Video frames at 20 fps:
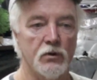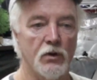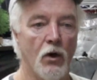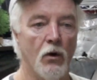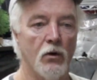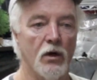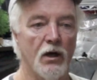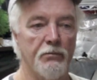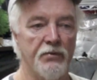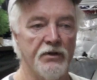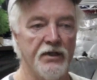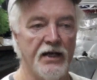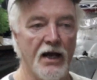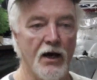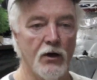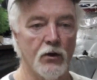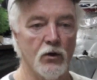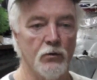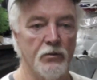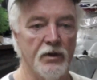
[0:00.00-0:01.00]
going up and
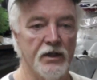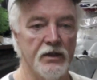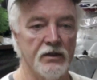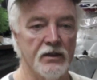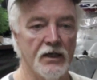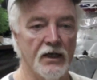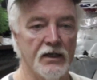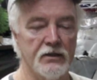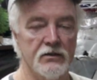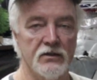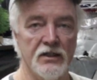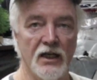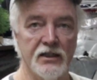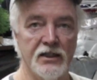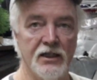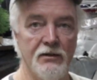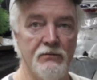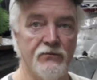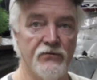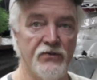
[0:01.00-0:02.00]
down on me, and I just had
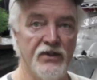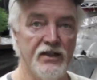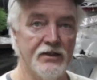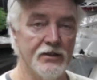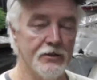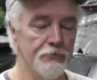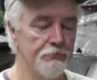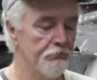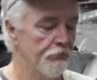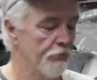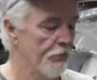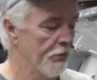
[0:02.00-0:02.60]
to keep feeding it.